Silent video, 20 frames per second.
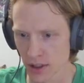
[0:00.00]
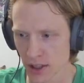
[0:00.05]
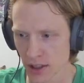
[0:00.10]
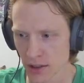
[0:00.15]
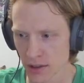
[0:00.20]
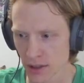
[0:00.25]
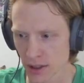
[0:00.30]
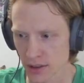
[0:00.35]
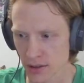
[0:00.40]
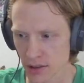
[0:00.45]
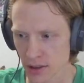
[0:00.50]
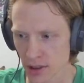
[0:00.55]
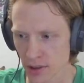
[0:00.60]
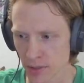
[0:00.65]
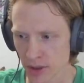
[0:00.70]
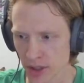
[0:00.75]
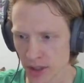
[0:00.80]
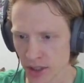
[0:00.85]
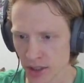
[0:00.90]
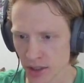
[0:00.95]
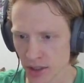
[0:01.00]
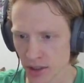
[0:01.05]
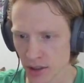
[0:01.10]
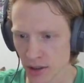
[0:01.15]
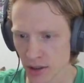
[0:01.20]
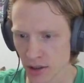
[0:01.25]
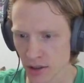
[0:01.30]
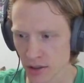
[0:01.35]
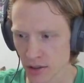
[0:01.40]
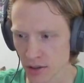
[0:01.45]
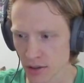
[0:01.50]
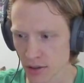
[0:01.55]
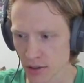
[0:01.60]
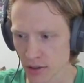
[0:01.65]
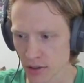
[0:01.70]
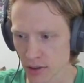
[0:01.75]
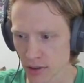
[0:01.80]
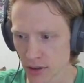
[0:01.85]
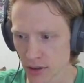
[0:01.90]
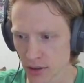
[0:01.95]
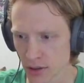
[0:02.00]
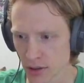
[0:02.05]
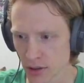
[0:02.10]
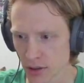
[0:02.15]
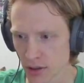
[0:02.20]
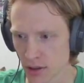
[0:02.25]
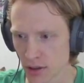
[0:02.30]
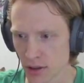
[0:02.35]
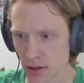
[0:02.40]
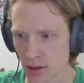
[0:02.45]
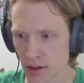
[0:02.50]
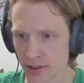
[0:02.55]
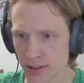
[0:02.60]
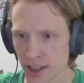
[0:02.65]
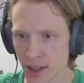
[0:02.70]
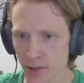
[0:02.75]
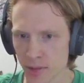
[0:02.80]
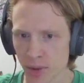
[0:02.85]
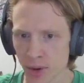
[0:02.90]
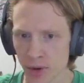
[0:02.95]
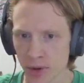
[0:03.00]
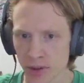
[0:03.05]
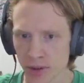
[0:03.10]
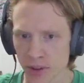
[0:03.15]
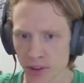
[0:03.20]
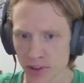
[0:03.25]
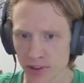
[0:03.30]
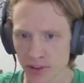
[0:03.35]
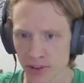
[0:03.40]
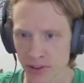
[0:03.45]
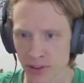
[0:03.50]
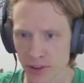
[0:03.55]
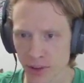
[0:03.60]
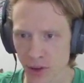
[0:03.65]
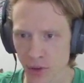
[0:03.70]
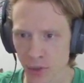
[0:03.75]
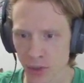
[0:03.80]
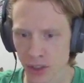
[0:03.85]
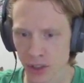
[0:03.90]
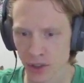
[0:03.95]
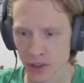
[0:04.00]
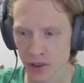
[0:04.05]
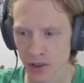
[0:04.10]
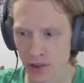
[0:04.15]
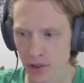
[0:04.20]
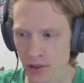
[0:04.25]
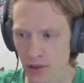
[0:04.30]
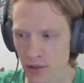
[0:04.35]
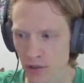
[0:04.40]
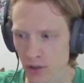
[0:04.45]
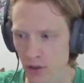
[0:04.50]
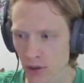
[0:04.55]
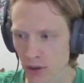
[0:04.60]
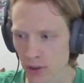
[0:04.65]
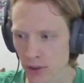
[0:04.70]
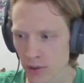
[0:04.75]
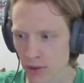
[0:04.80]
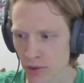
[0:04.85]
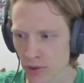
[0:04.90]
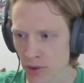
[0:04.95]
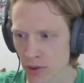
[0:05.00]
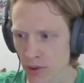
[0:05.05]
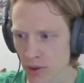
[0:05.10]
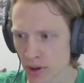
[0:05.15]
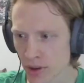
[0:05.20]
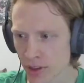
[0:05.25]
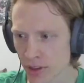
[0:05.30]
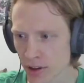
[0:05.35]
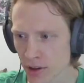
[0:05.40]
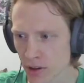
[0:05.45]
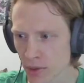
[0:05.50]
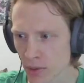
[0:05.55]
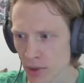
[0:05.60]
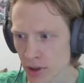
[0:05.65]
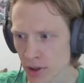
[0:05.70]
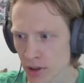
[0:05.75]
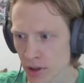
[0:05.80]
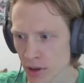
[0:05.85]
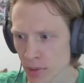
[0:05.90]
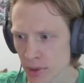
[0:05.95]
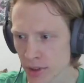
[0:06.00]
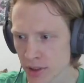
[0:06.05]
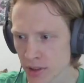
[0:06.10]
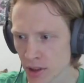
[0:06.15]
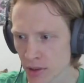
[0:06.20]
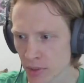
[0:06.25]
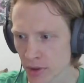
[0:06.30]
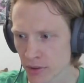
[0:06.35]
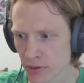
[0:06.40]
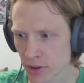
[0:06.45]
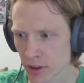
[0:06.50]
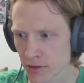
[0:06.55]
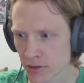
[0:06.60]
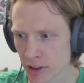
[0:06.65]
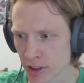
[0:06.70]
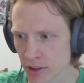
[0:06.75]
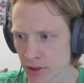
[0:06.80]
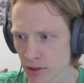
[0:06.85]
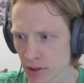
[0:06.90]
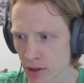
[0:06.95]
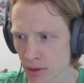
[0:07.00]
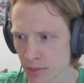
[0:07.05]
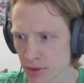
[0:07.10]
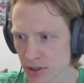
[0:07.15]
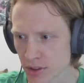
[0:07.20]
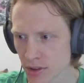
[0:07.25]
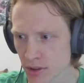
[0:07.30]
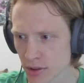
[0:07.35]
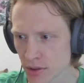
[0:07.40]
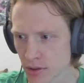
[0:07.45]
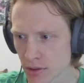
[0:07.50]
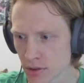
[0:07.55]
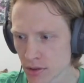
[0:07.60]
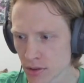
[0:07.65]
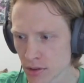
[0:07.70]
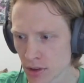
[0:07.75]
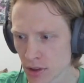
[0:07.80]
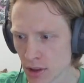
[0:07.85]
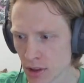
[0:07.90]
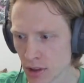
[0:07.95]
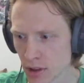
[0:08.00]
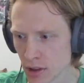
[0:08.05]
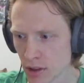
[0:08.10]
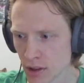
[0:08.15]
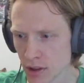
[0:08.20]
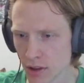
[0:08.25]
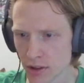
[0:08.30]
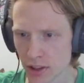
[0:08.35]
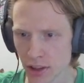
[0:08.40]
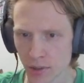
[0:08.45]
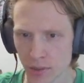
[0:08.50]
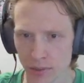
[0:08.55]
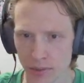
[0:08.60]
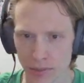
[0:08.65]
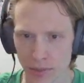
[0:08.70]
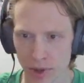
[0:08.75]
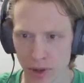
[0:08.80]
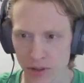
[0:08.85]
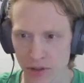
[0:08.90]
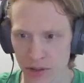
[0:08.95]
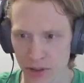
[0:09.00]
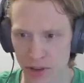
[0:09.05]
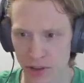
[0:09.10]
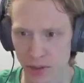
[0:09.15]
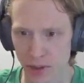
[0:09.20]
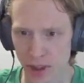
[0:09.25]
And that's going to be 10 portal glyphs, so we can run through. I think are we done with Red Vein Grubs too? Yep, perfect.